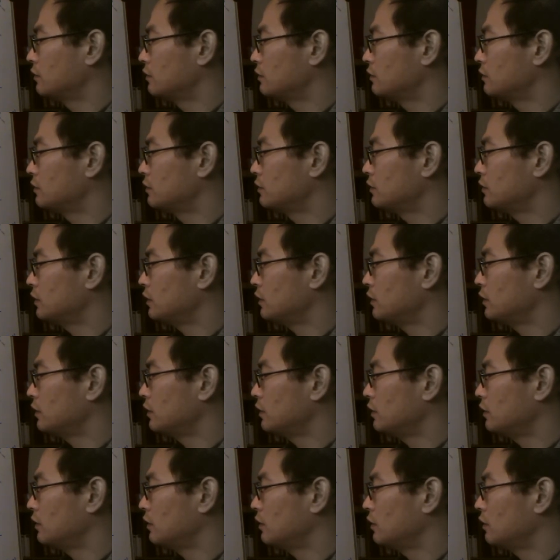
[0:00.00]

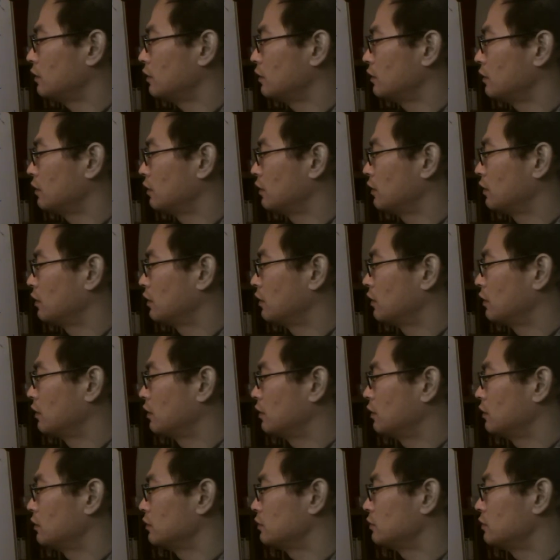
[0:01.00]
C
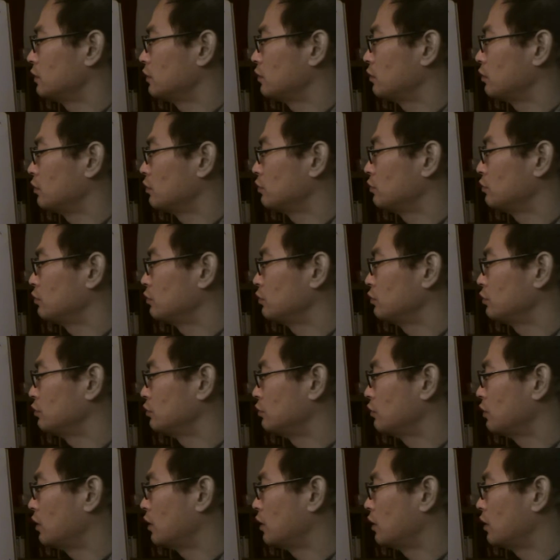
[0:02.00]
is equal to